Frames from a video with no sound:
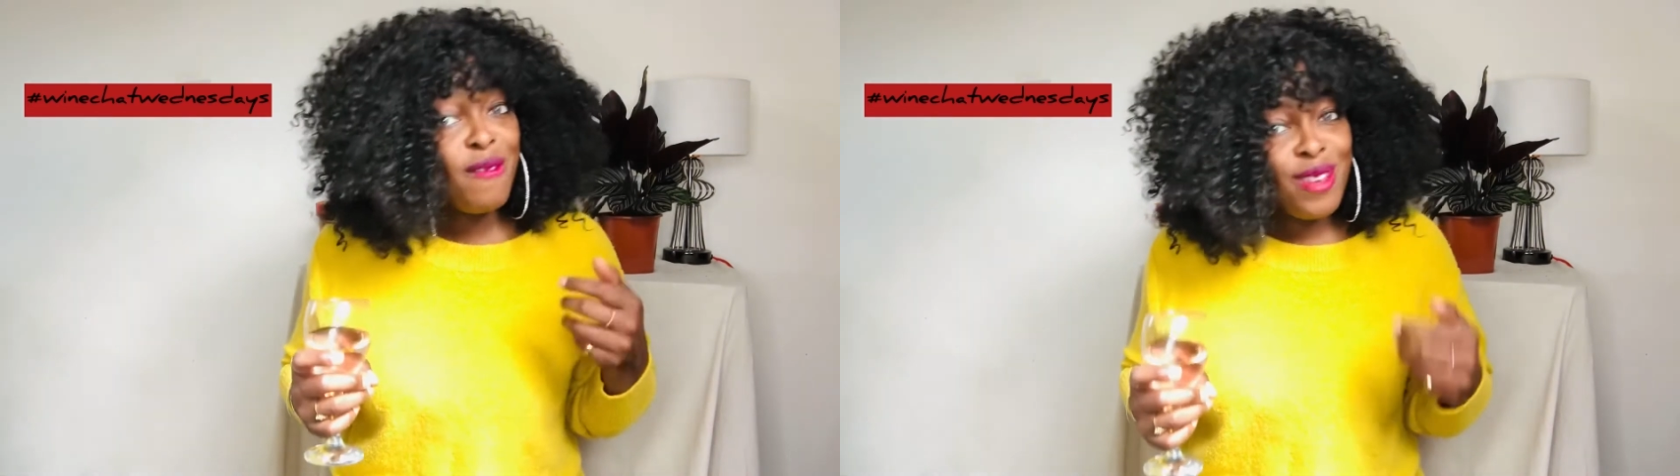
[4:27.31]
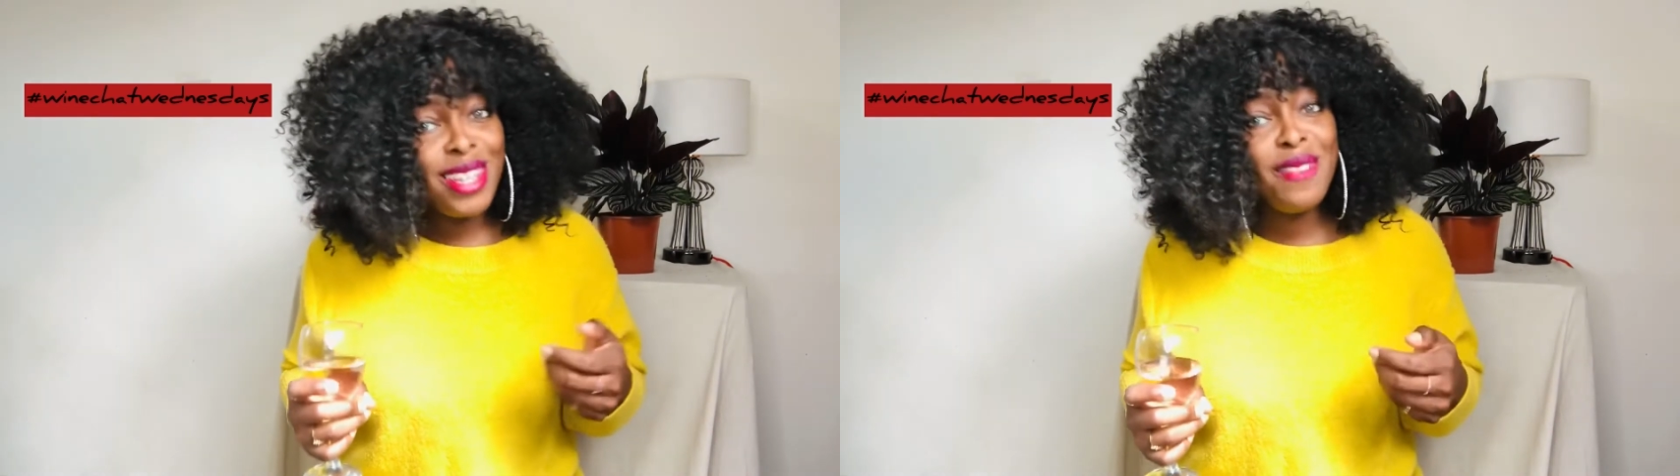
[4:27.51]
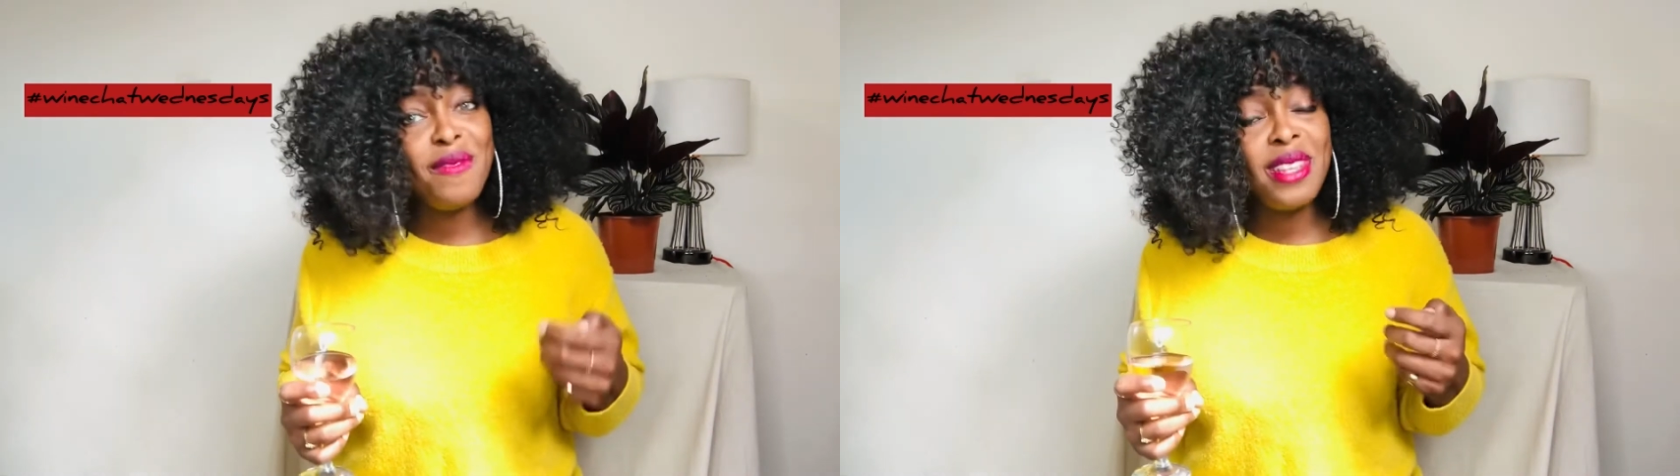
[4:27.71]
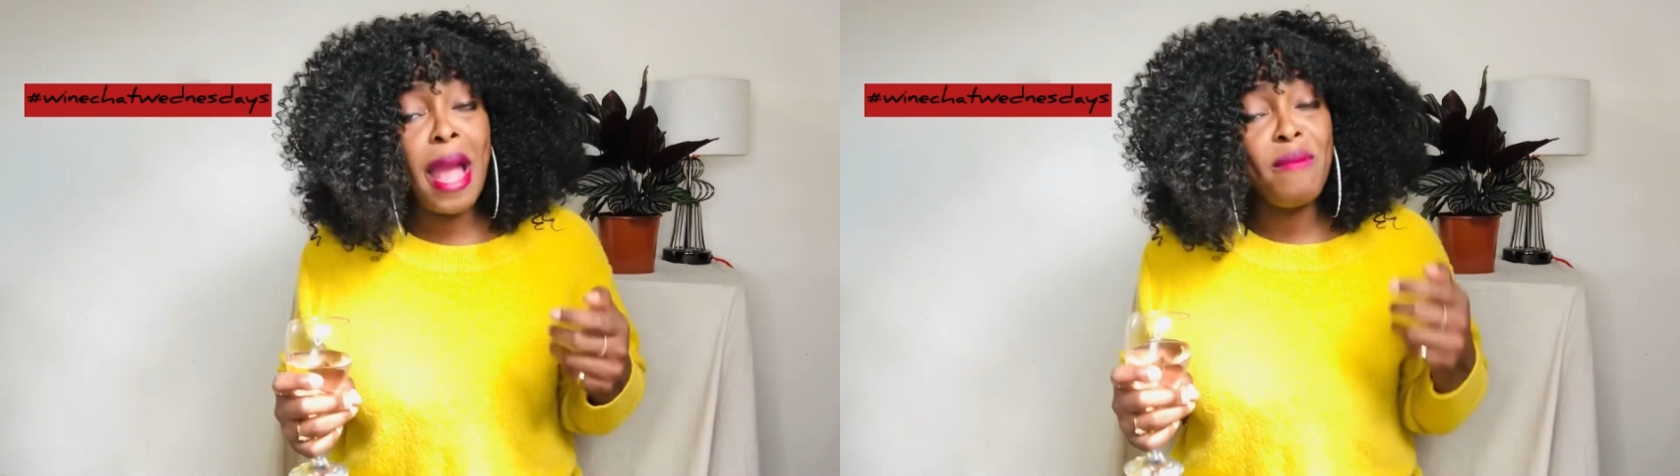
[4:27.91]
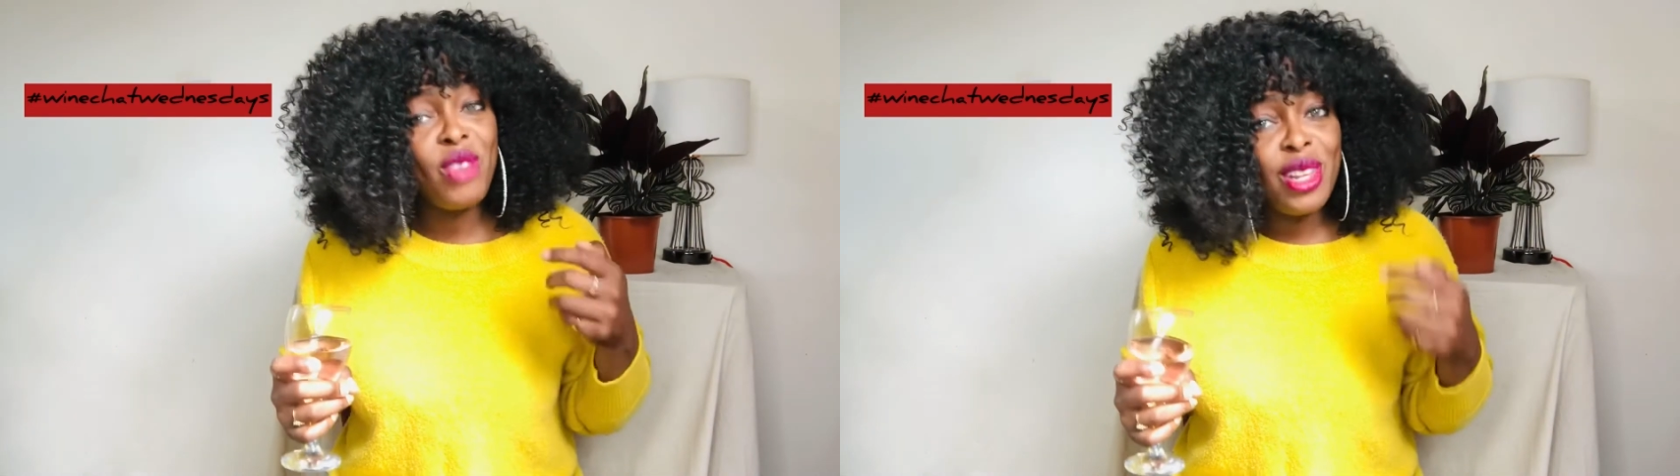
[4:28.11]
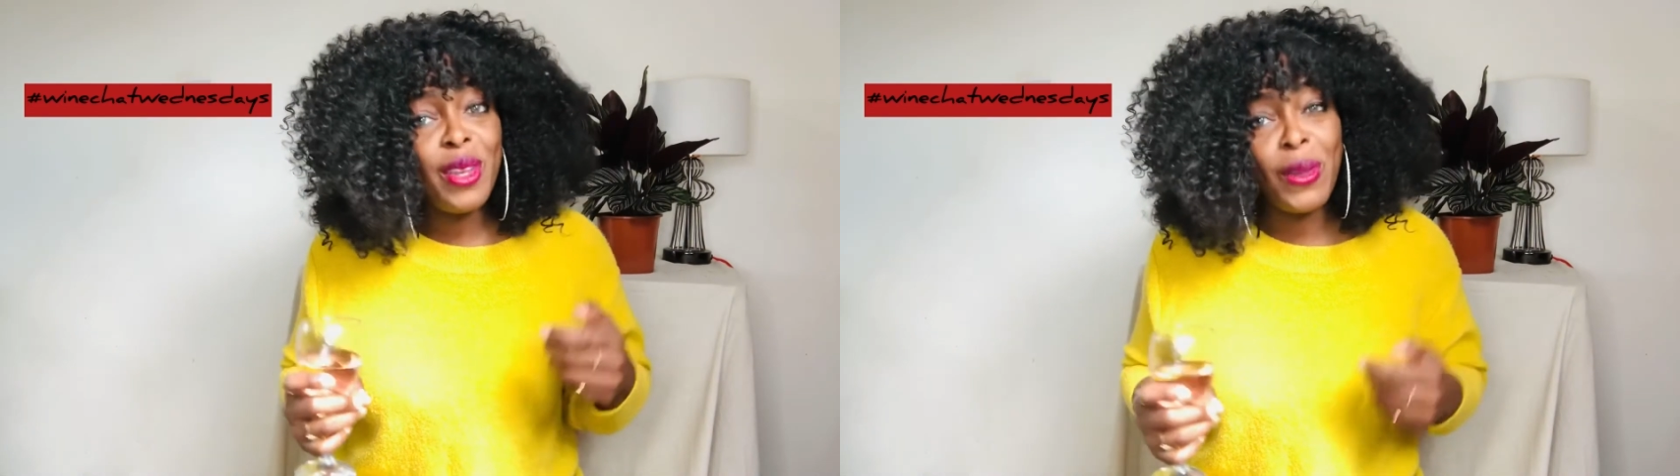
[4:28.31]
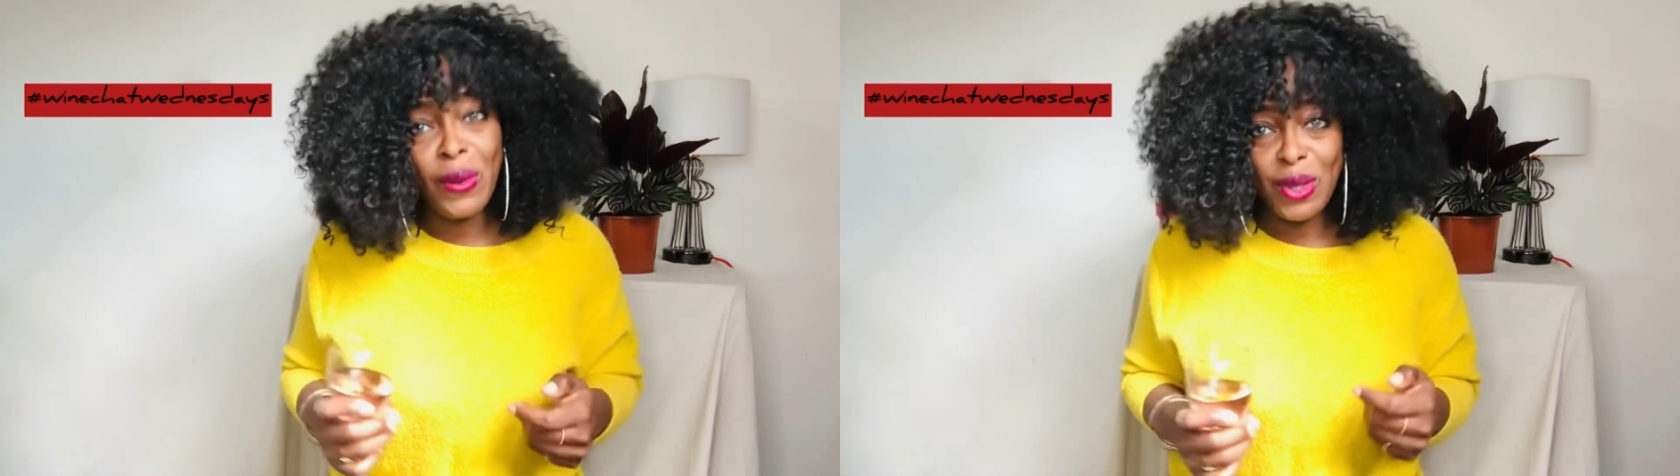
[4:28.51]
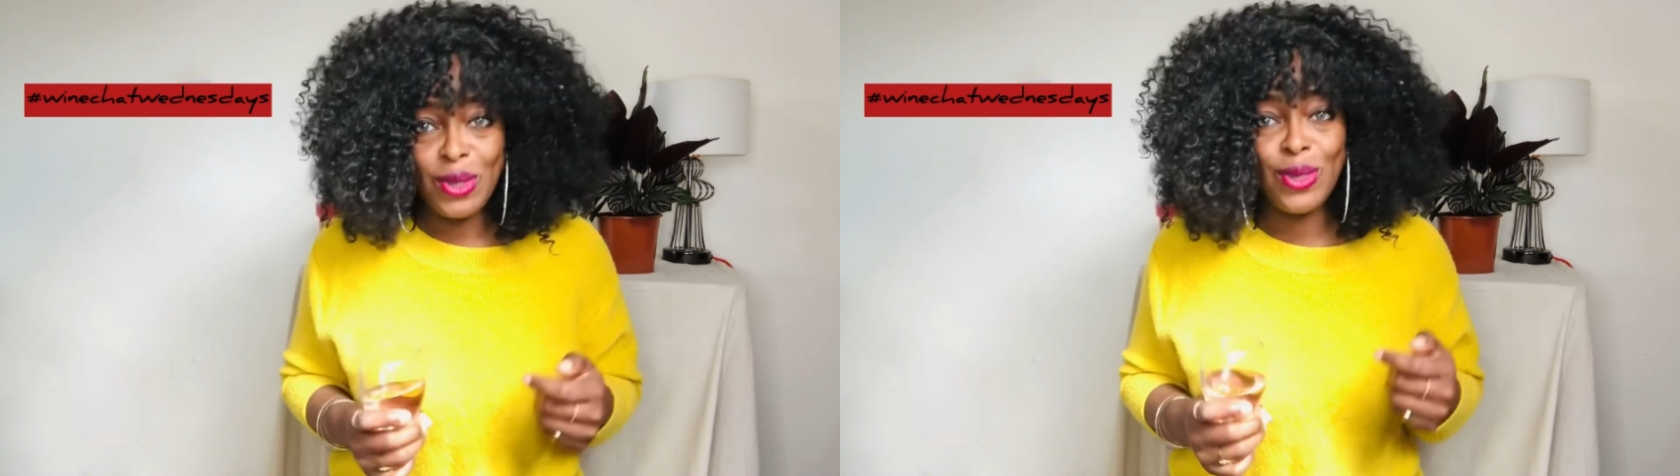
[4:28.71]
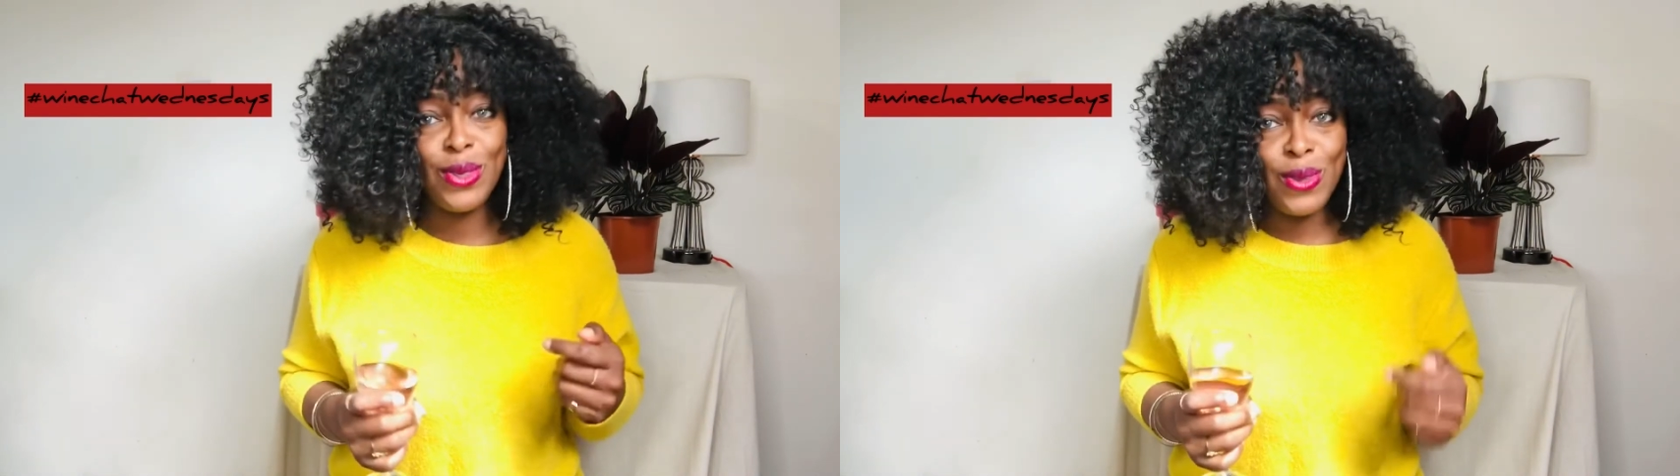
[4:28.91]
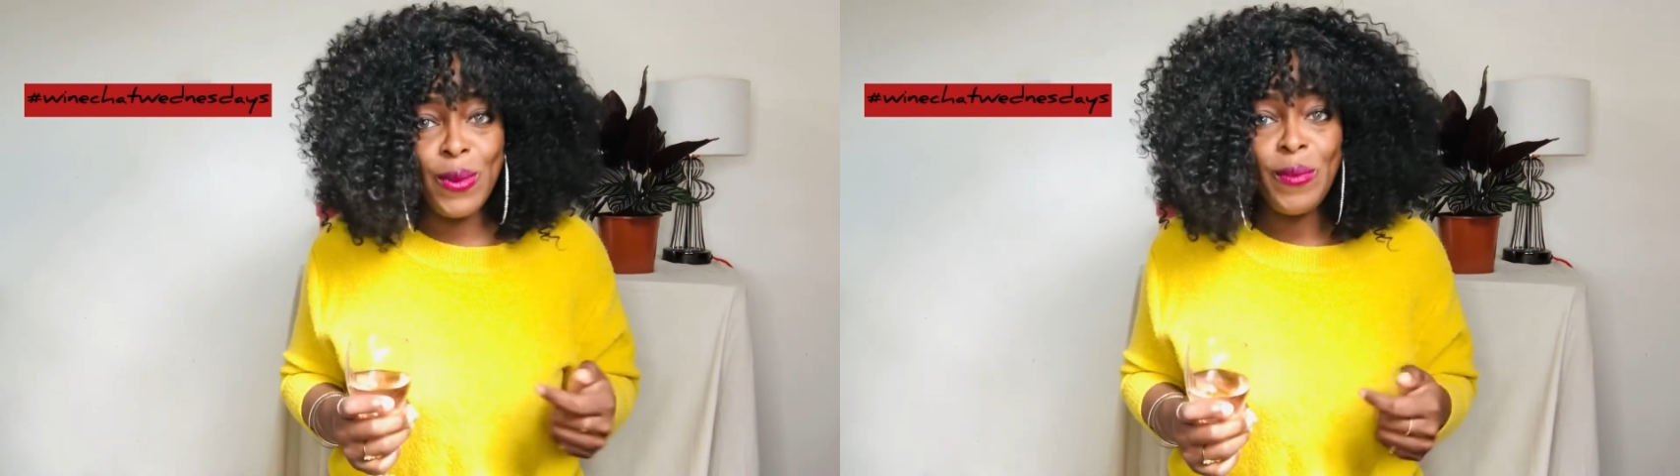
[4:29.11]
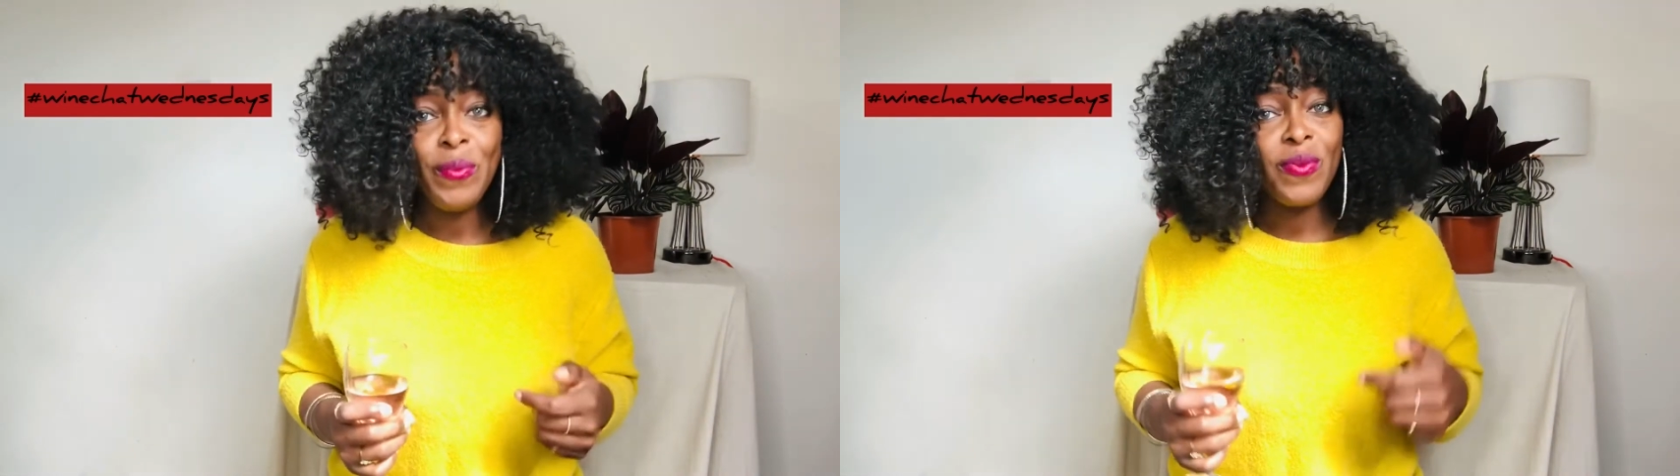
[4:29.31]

really curious to know